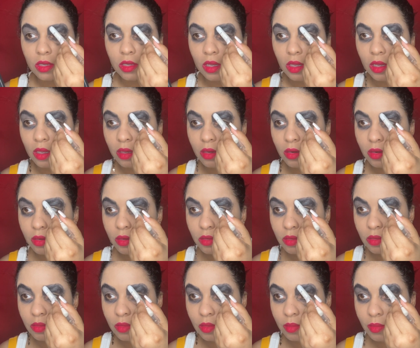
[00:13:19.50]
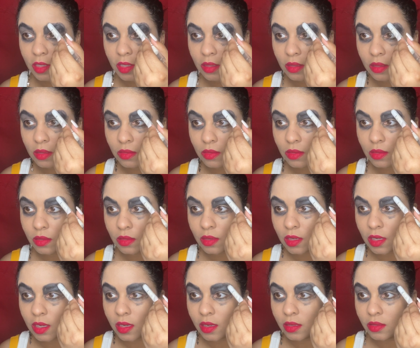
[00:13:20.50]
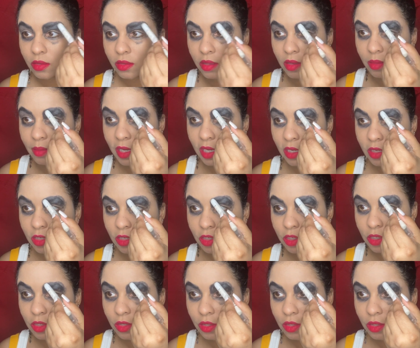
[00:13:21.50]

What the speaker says: higher, so I'm going to make this one a little higher so they match.